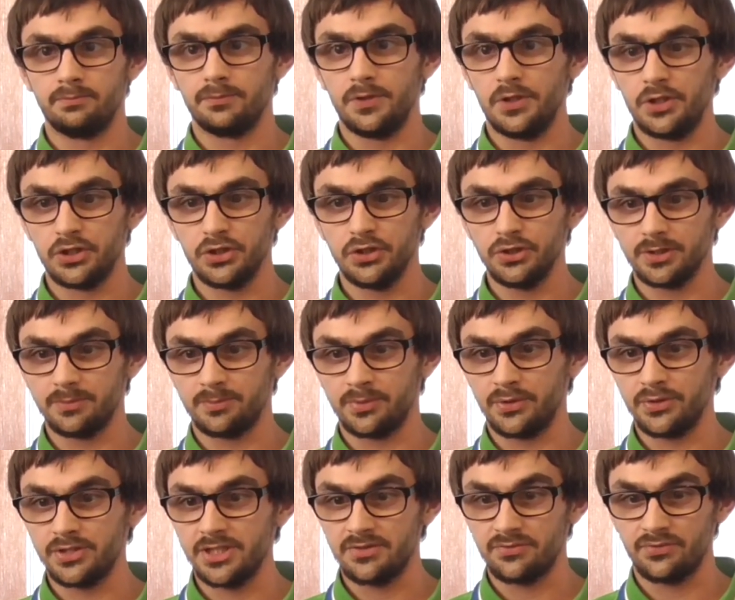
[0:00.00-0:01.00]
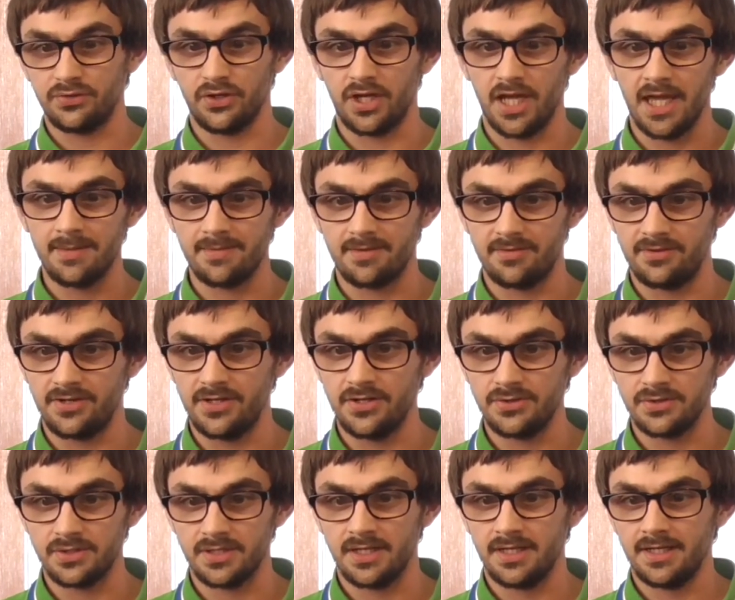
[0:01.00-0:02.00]
The recording process for your gaming
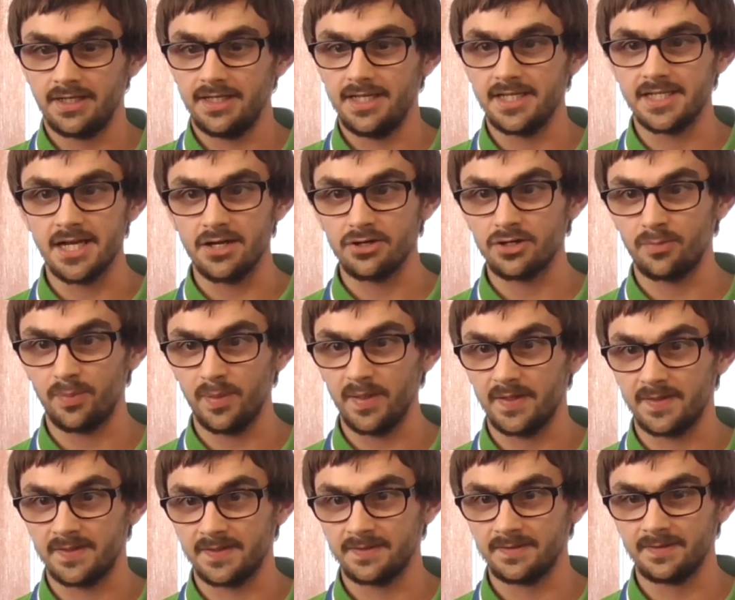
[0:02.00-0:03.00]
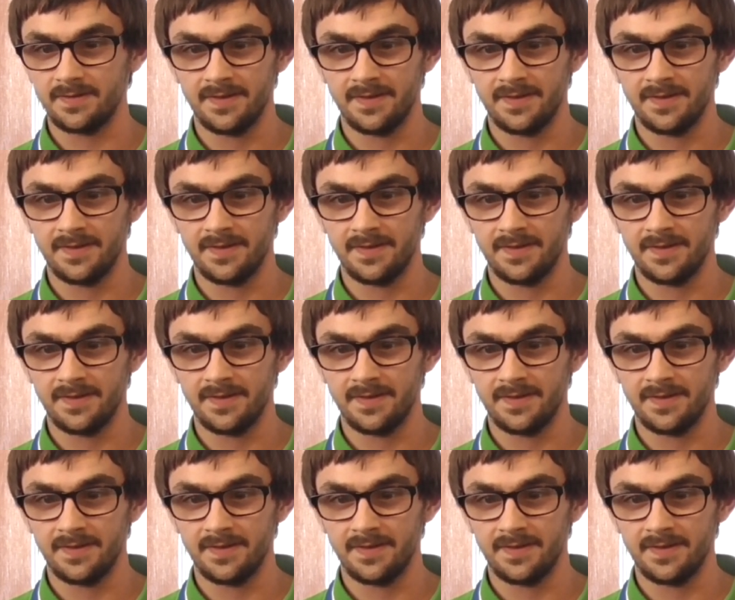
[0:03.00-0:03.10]
videos is now complete.